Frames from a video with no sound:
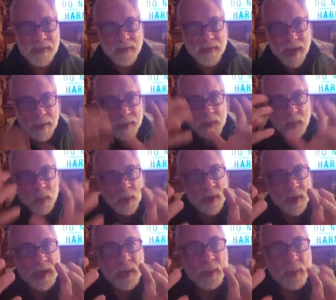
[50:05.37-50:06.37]
if I was
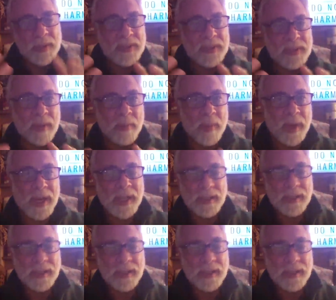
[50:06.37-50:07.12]
working with somebody,